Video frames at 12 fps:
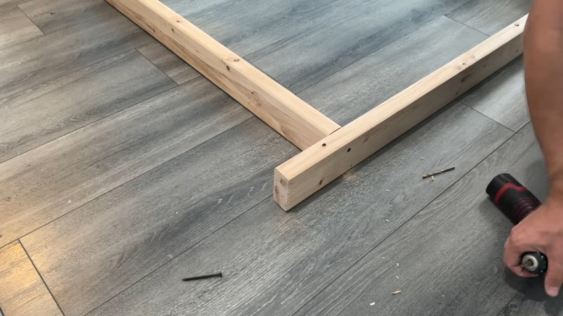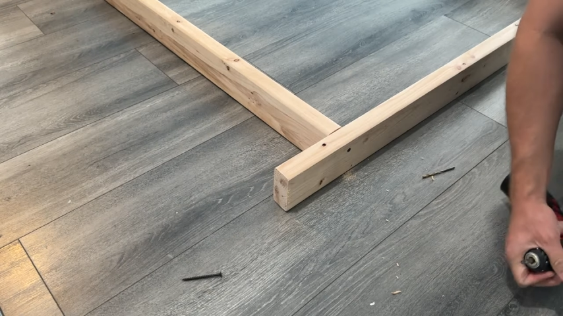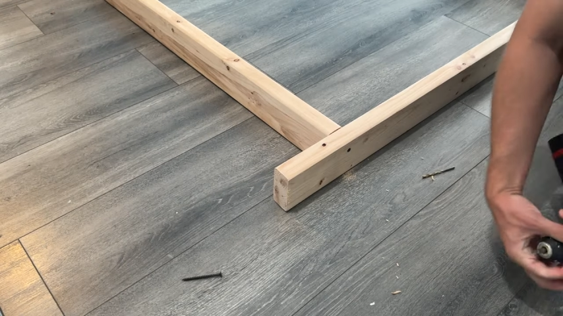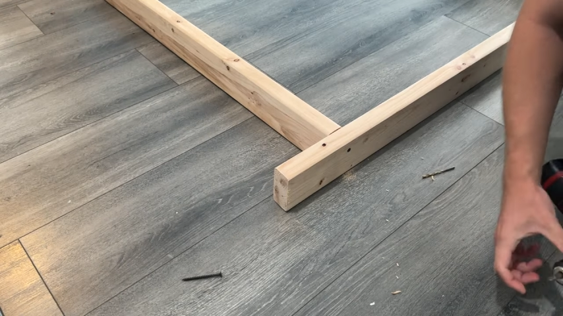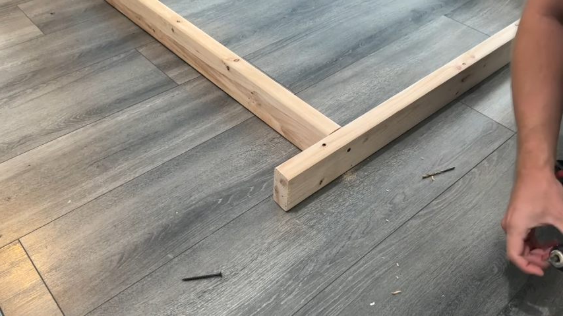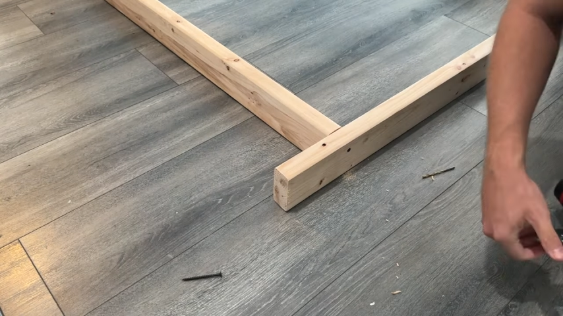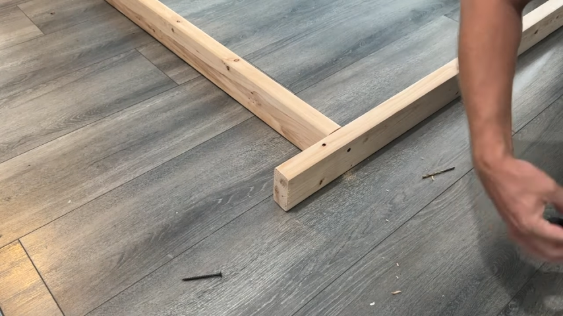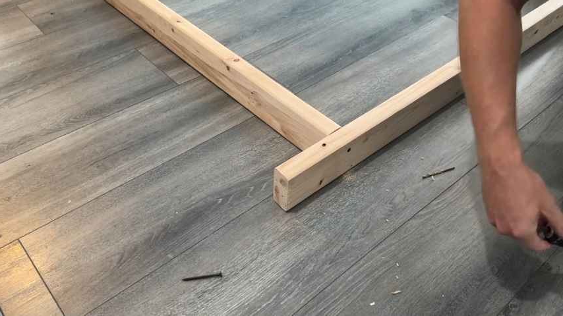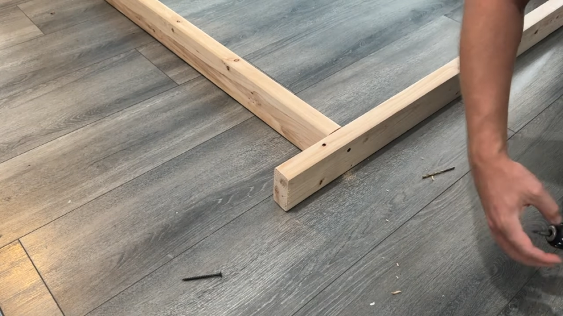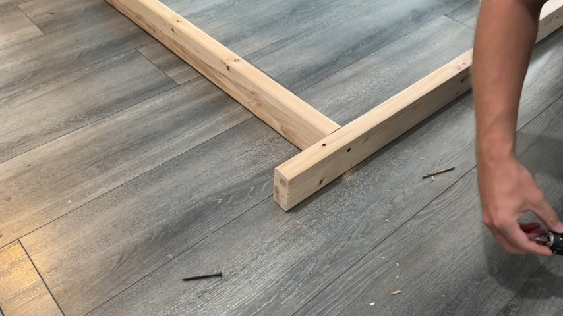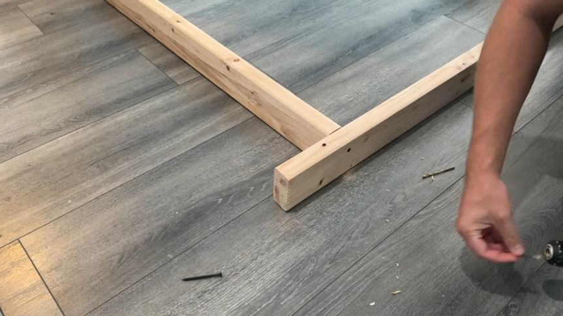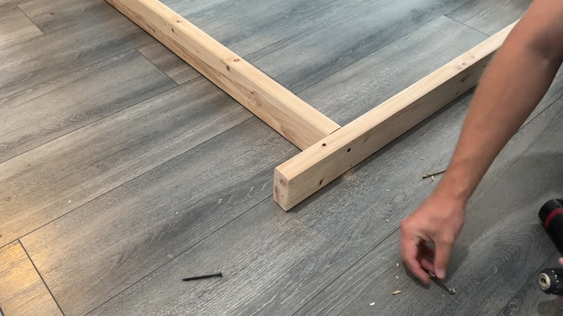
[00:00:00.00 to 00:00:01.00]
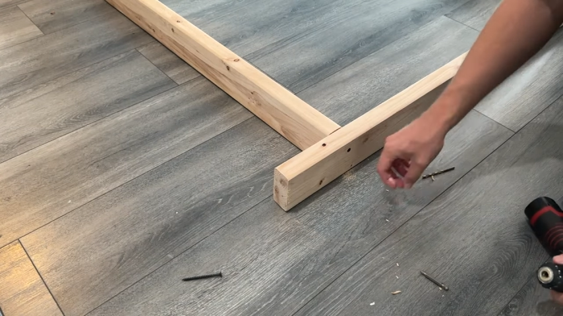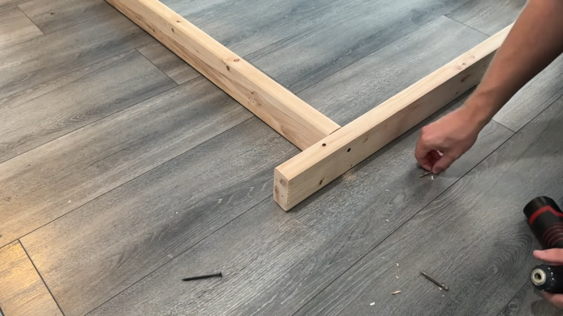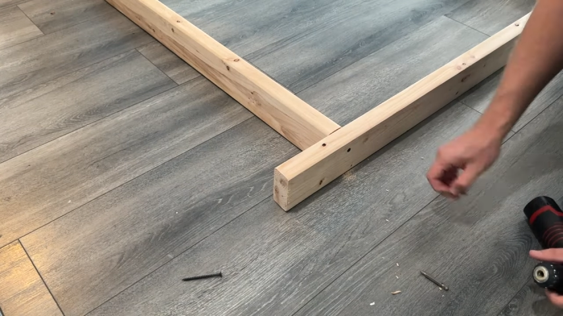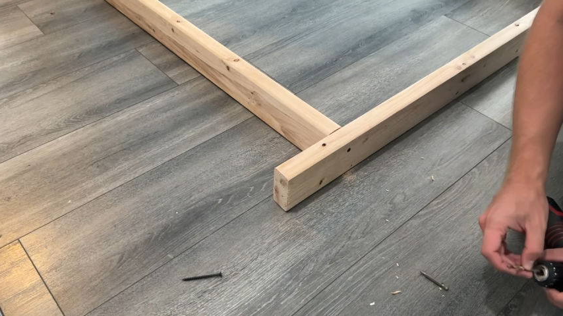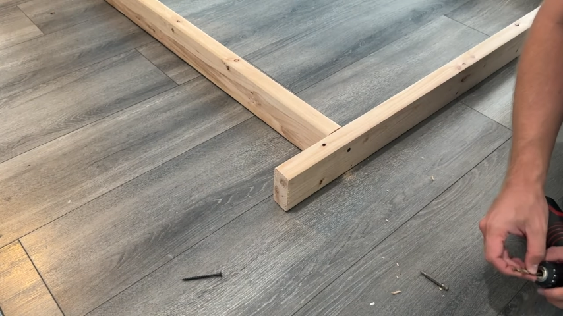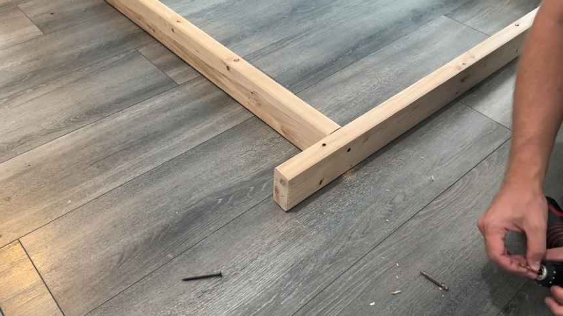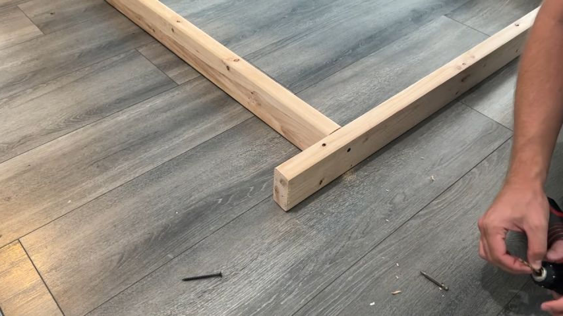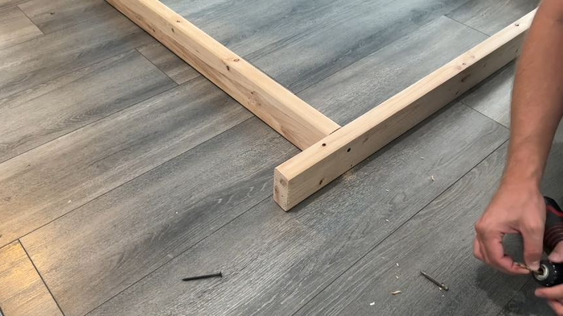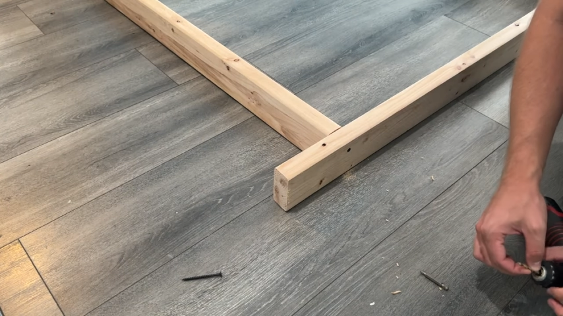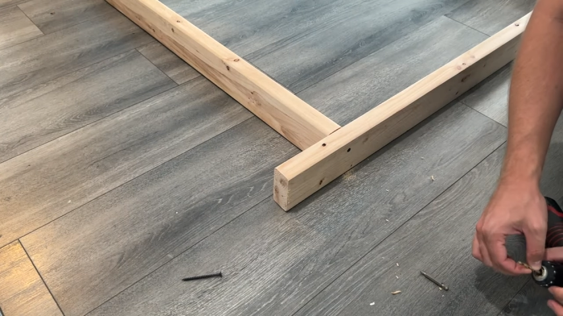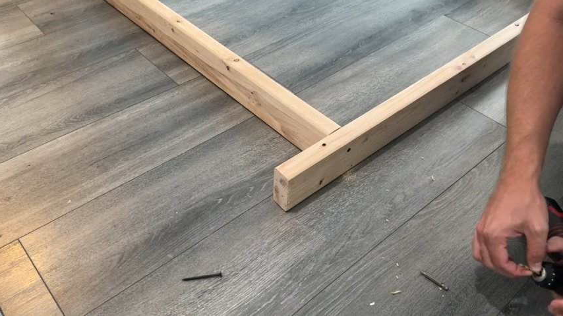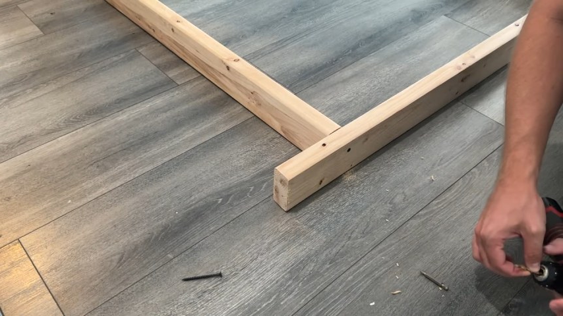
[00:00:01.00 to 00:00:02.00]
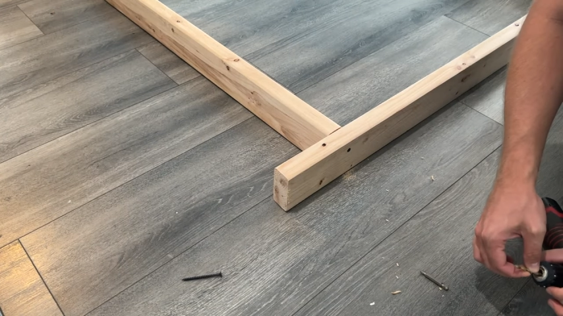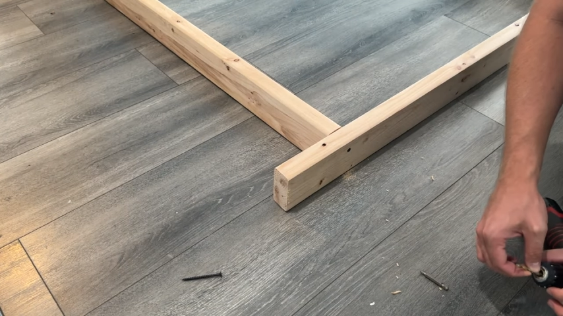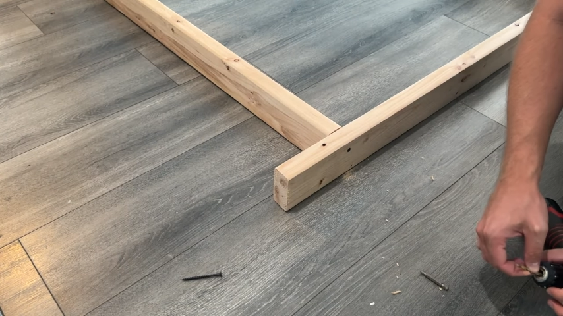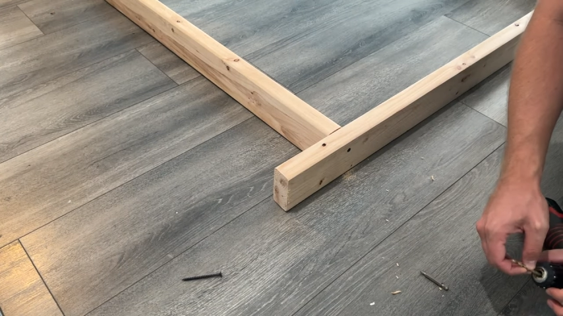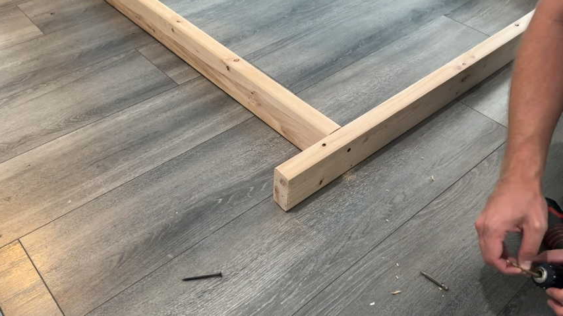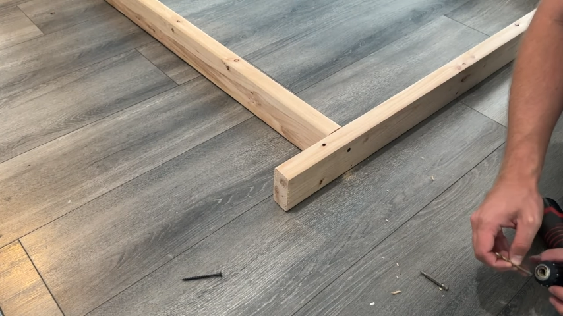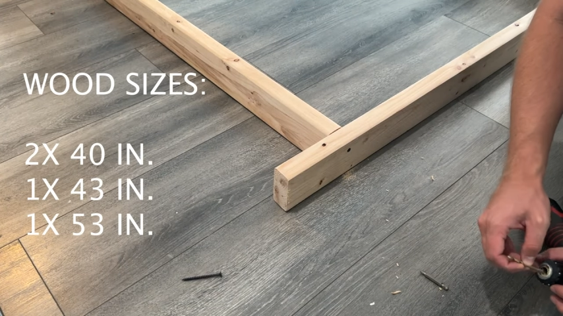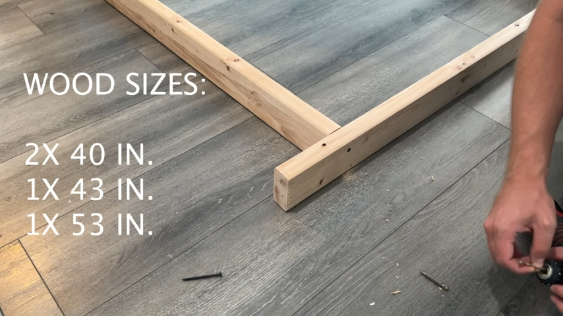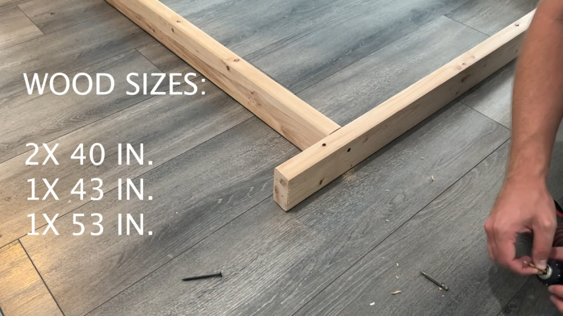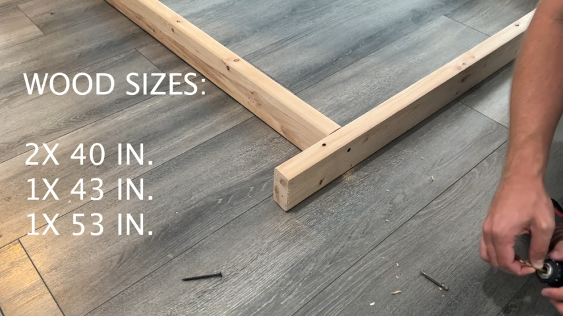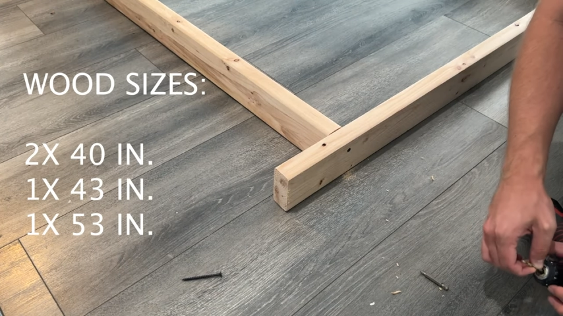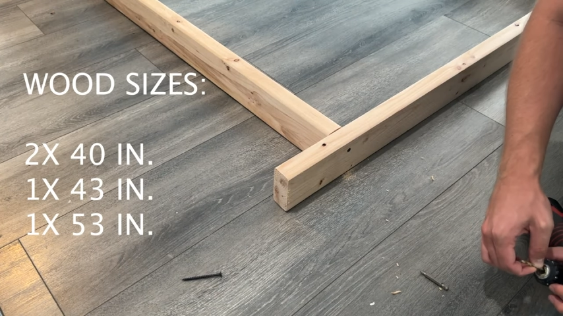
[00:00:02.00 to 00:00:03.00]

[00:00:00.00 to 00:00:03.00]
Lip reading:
(no speaker visible)